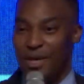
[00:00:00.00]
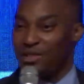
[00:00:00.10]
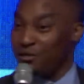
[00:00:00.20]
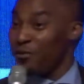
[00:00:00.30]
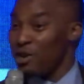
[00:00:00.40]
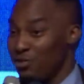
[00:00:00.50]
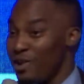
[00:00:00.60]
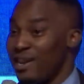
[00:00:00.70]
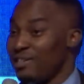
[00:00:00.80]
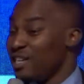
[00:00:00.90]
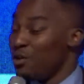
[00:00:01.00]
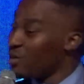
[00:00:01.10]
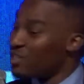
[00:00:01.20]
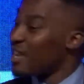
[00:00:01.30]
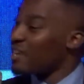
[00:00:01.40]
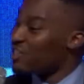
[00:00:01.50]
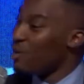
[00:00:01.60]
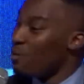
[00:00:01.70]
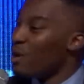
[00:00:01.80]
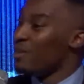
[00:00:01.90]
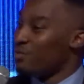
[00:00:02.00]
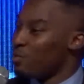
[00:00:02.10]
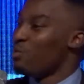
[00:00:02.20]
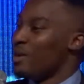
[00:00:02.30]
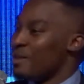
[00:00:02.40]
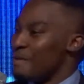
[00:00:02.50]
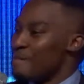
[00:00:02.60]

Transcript: The first reality, which is actually a wonderful one,